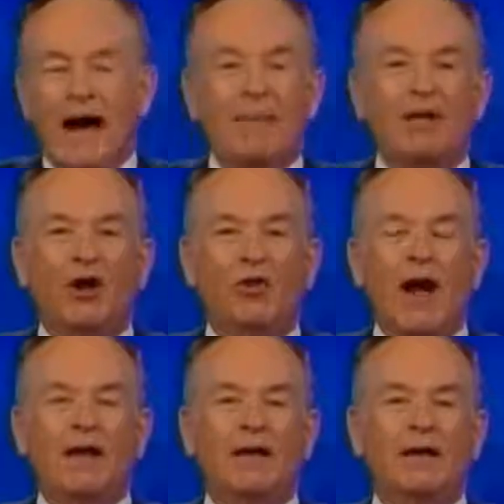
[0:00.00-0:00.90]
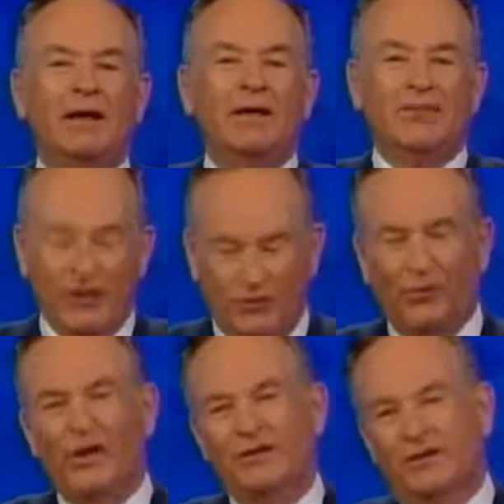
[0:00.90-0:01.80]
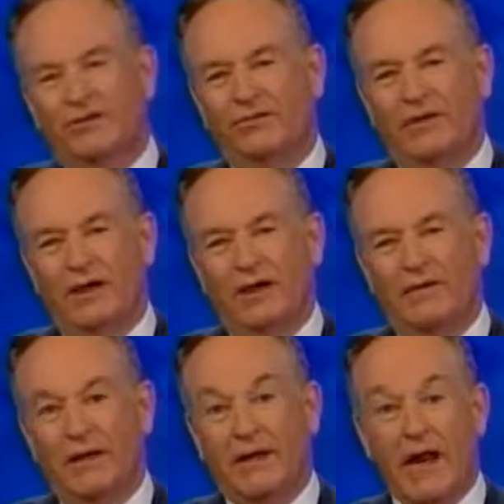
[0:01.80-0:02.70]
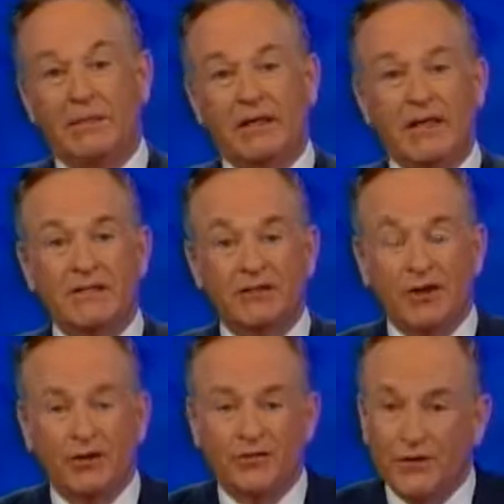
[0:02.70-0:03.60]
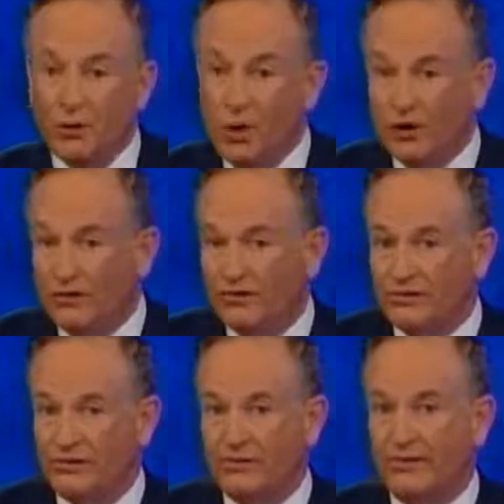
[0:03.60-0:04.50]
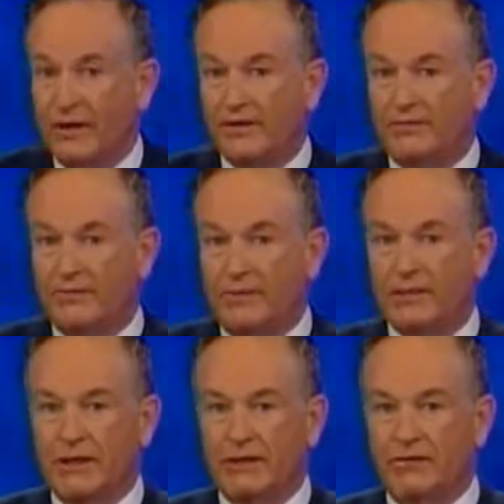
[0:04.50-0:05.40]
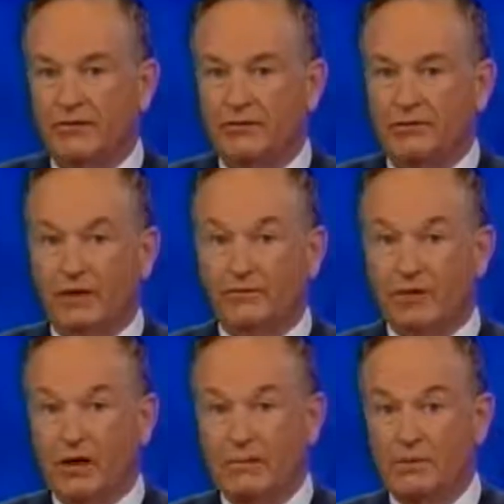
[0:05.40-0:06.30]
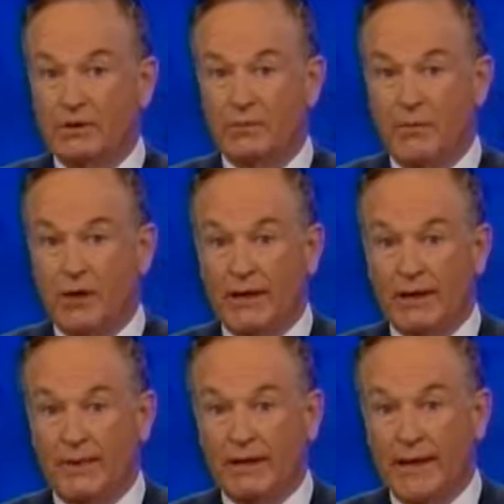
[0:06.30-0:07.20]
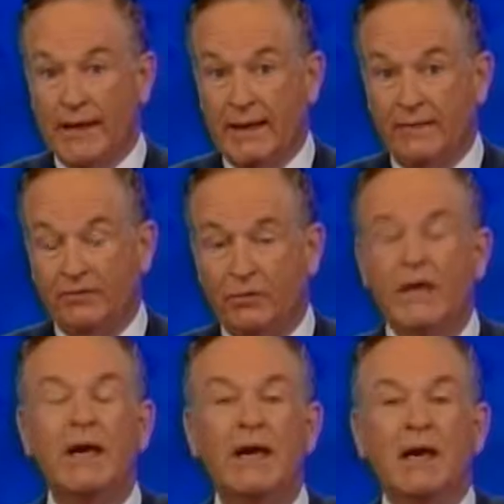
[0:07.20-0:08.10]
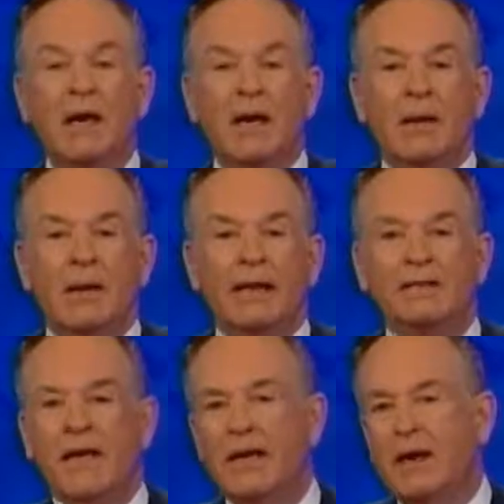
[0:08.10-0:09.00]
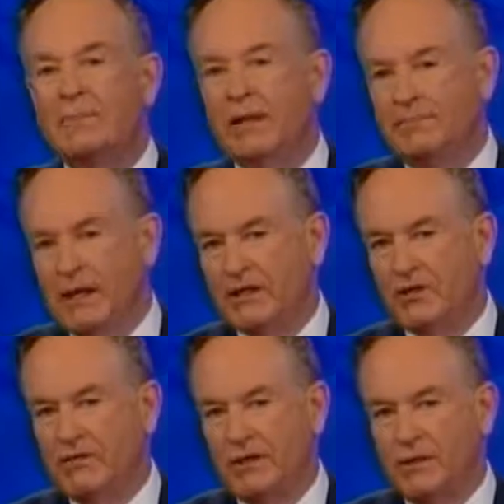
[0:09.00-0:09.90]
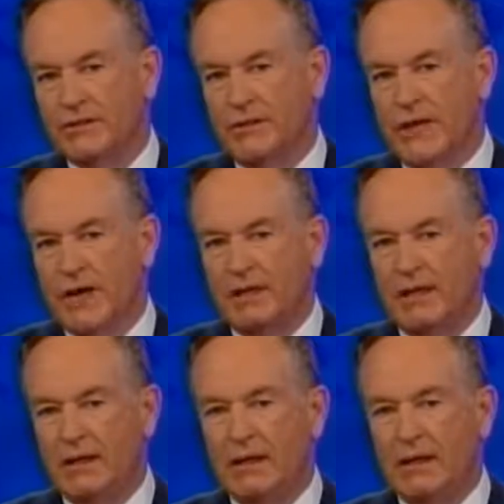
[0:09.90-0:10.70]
I'm Bill O'Reilly. Thanks for watching us tonight. The economy takes a turn for the worse. That is the subject of this evening's Talking Points memo. Economic data in this week paints a bleak picture of the U.S. economy.